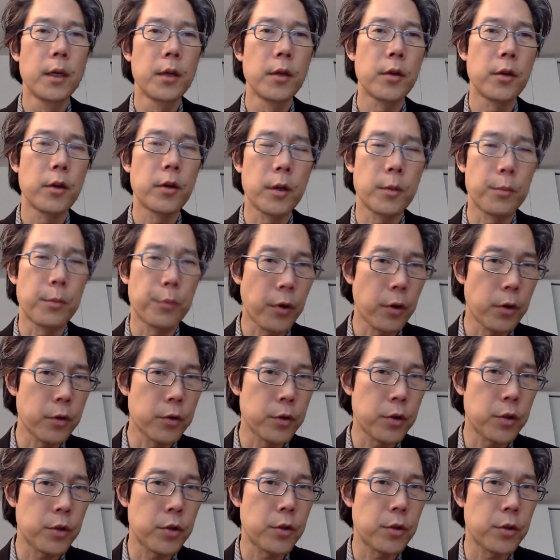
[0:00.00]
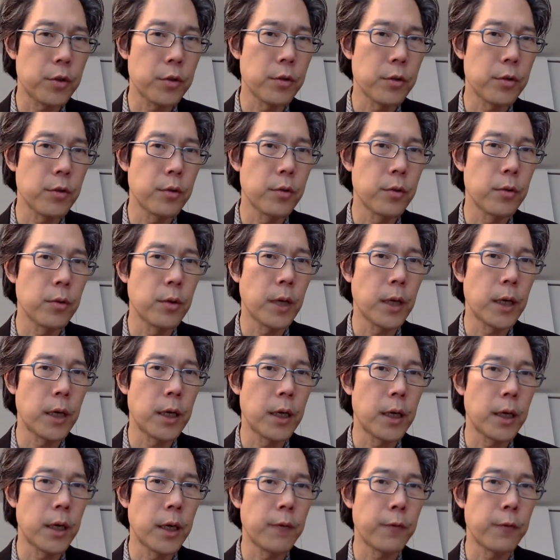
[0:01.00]
their approach
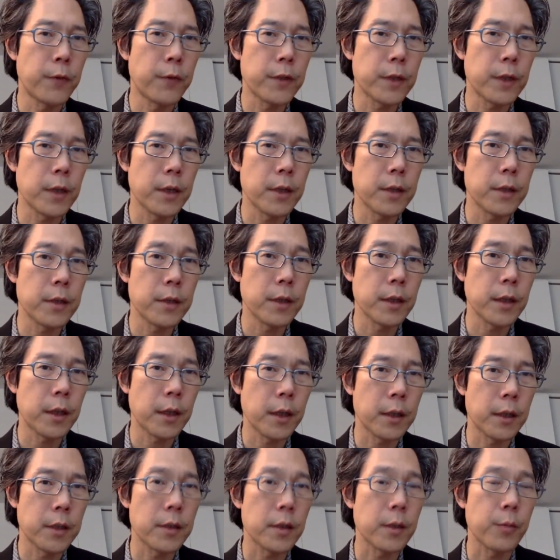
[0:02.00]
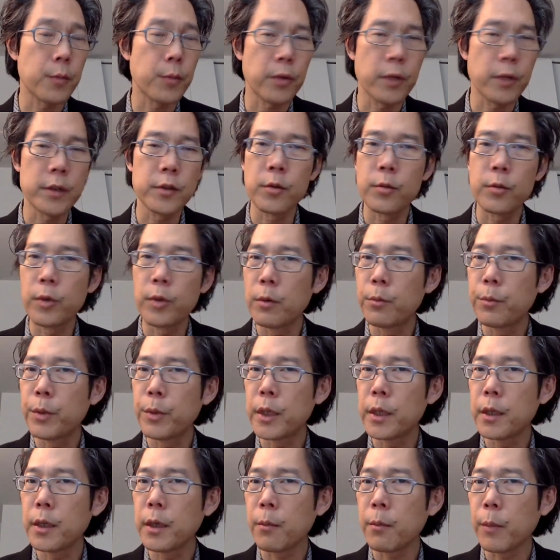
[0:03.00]
to emphasizing things like parental
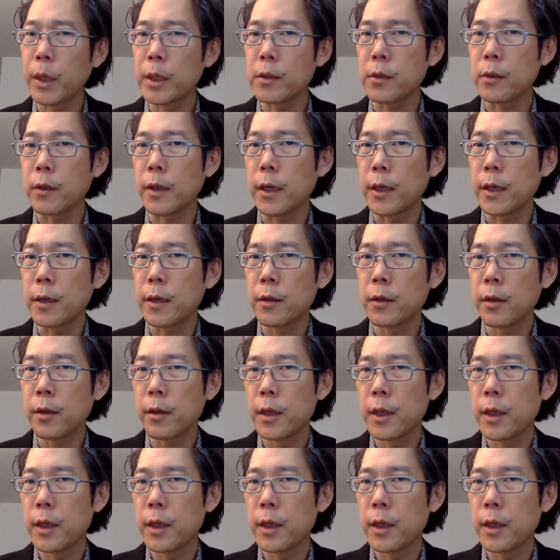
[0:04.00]
well-being and mental health.